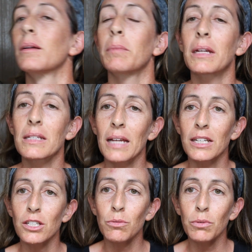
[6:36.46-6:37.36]
because I
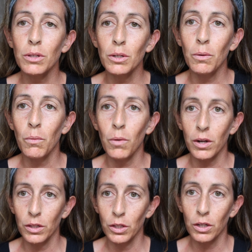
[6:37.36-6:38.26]
just really don't
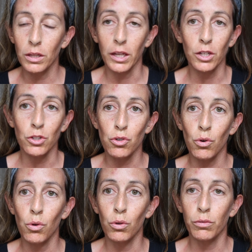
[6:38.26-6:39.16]
want to look like a
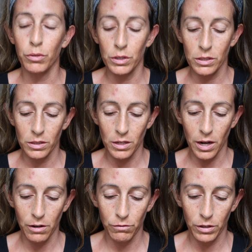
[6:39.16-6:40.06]
troll for this
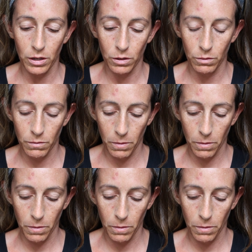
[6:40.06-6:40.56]
entire video.